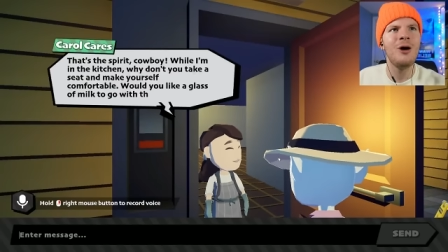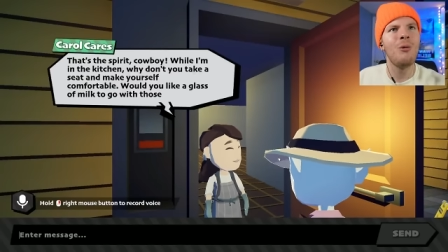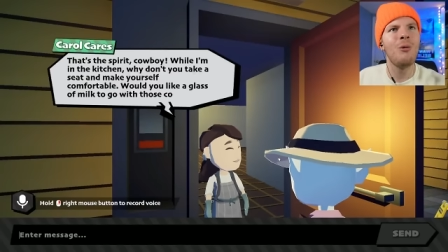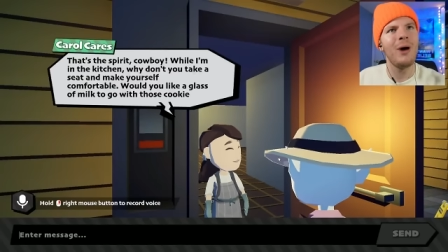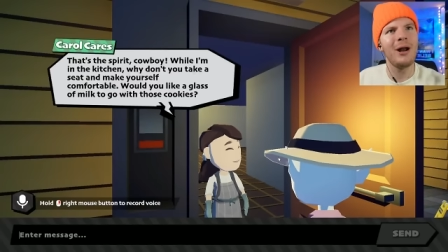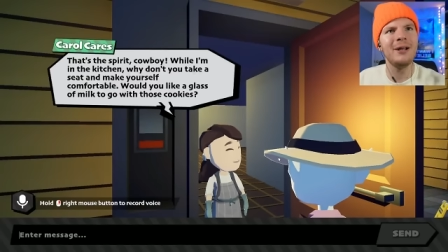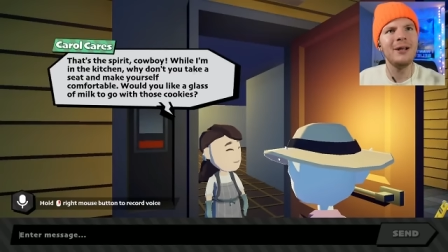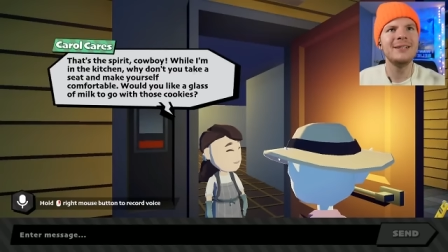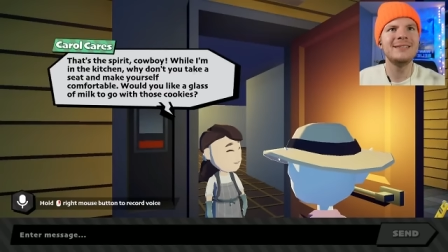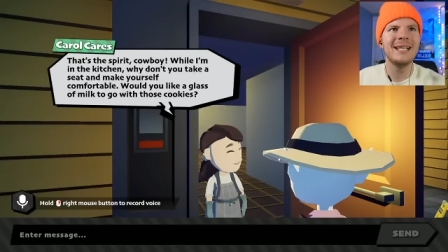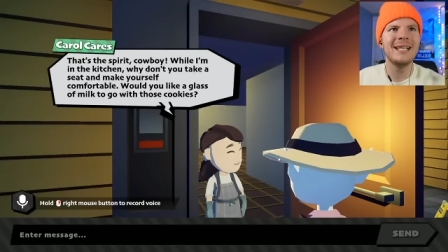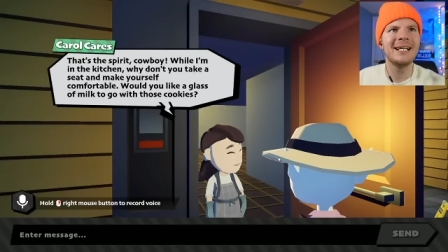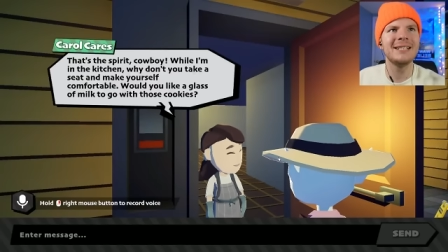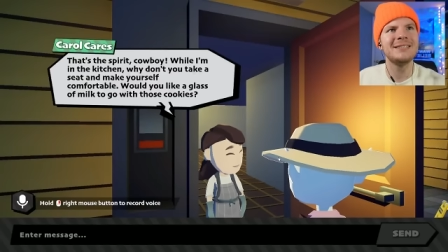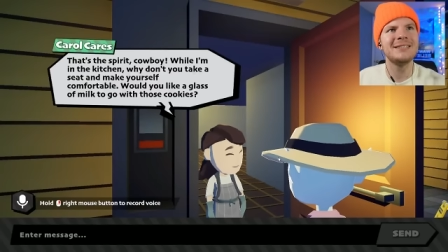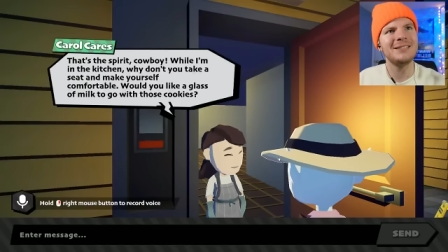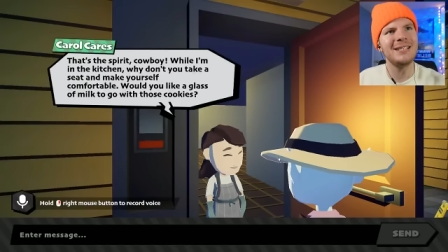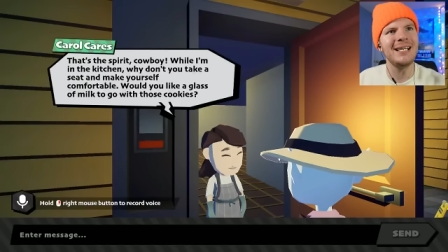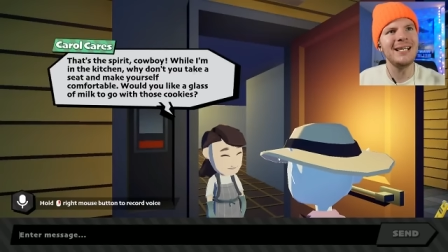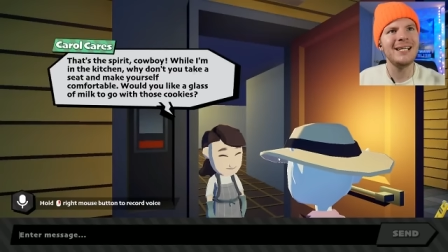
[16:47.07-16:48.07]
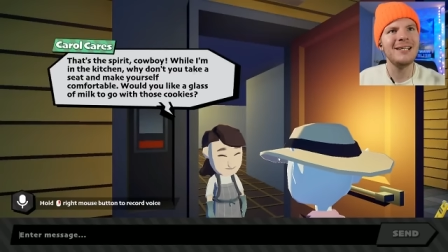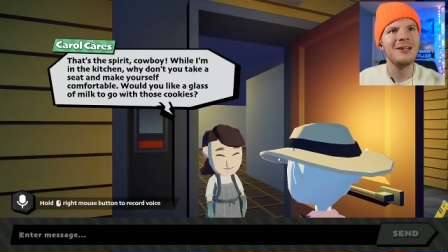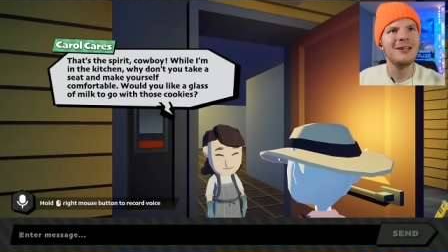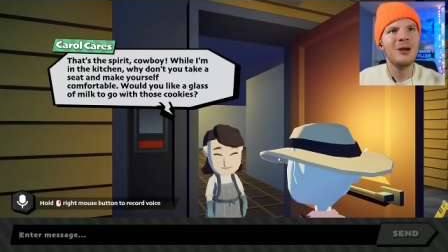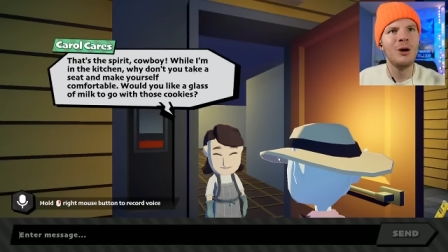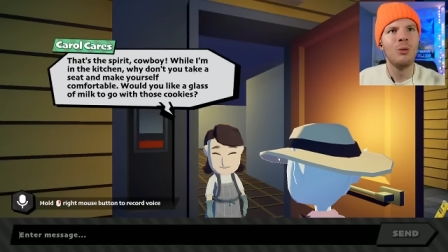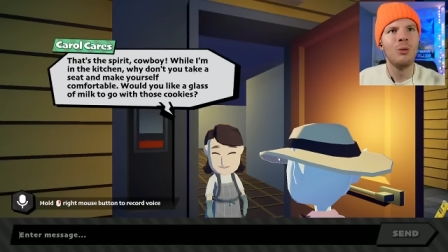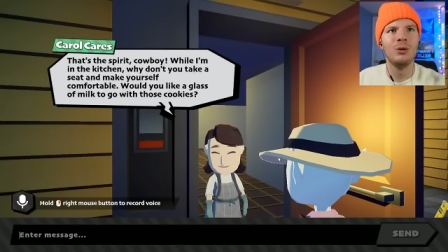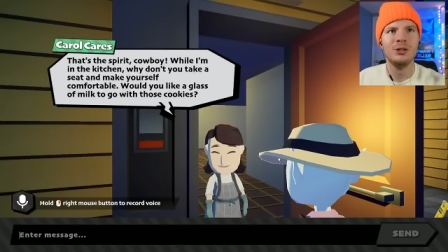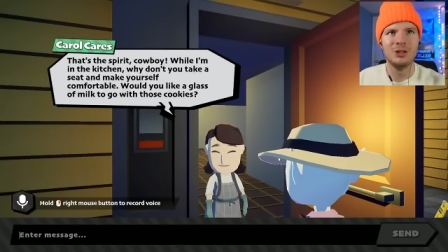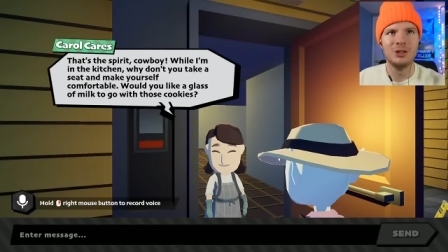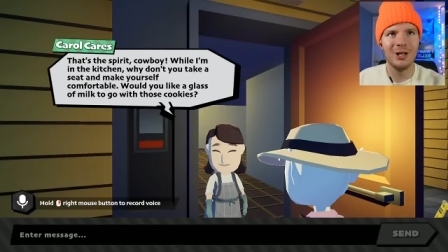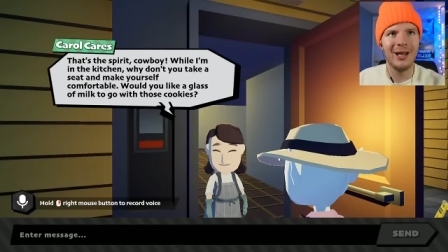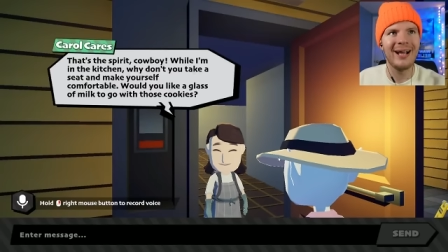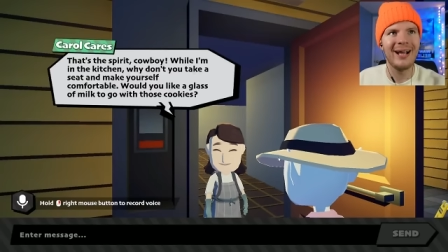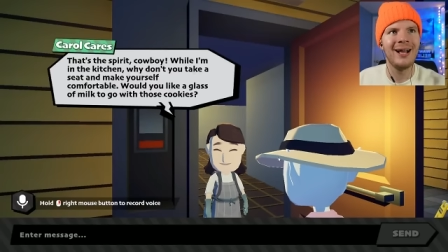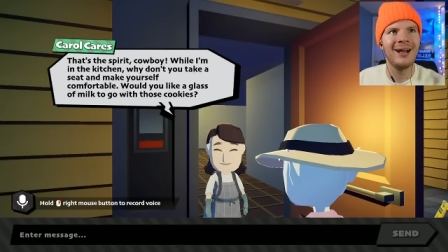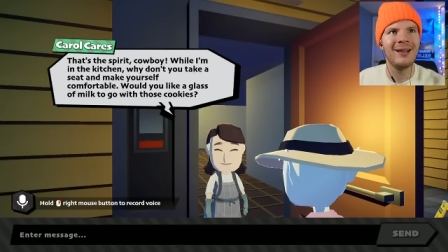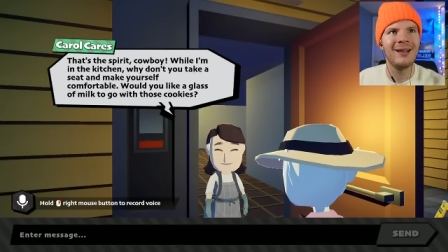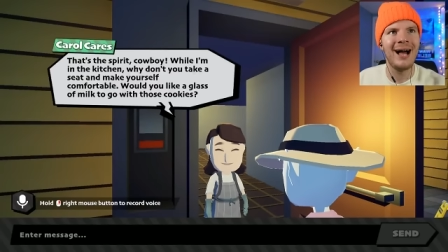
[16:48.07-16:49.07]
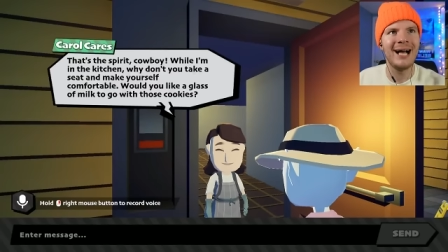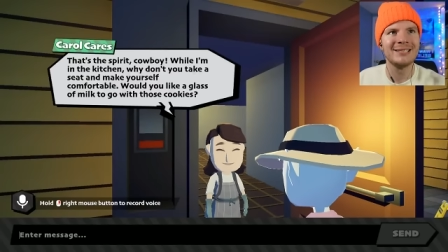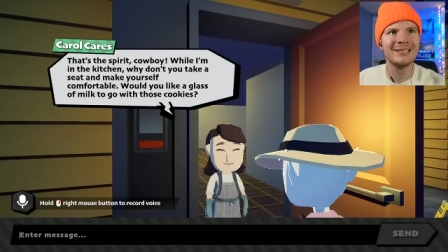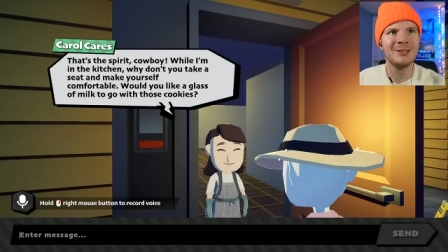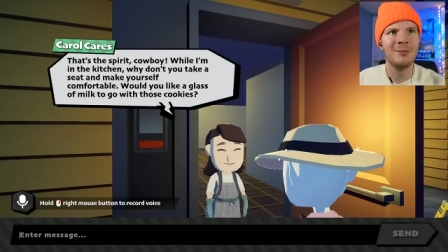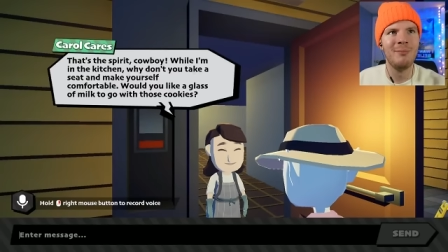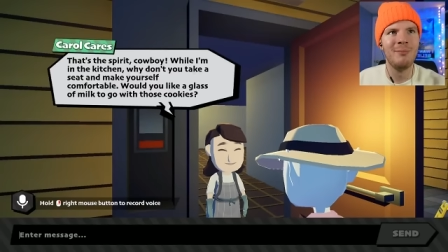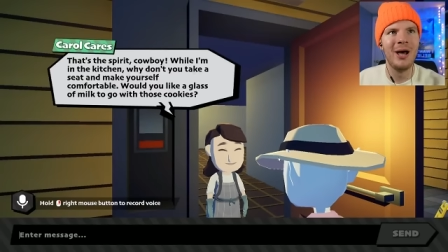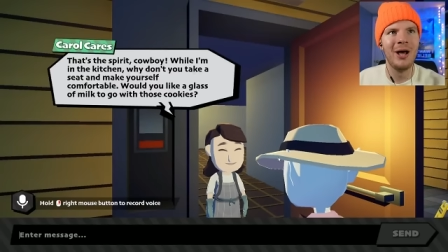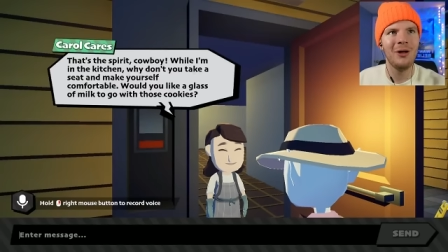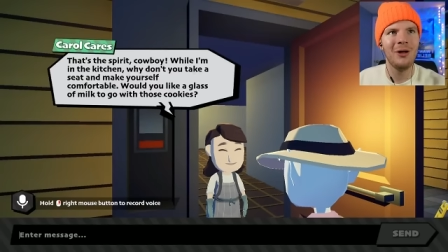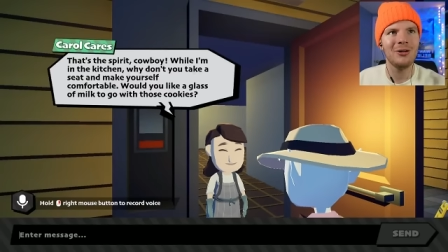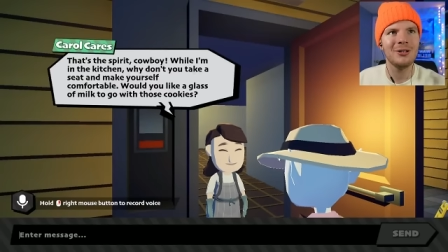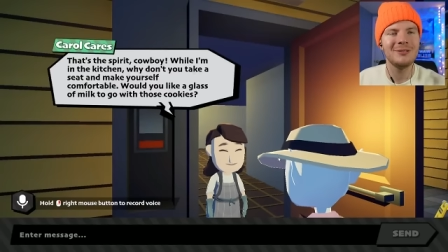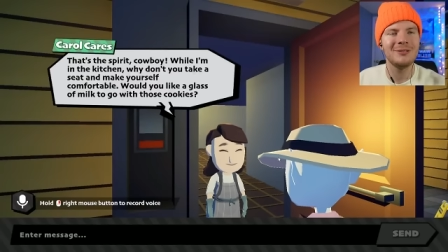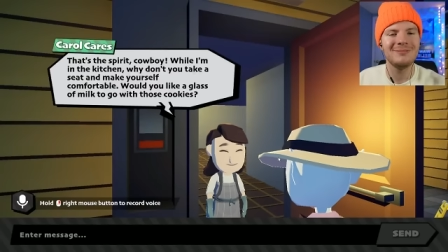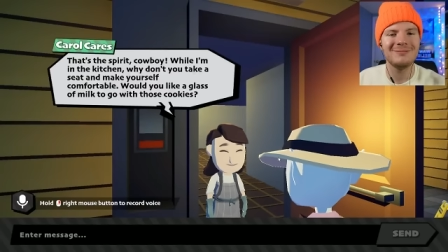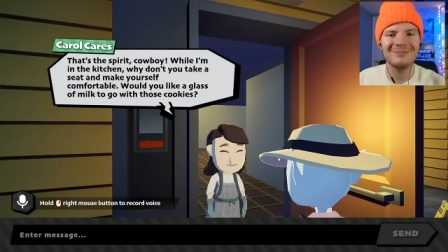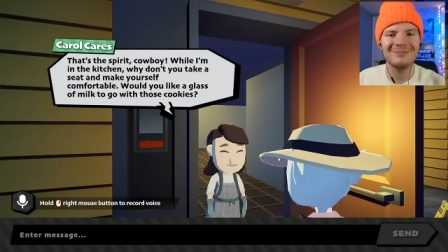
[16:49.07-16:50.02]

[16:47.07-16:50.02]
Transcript: why don't you take a seat? Would you like a glass of milk?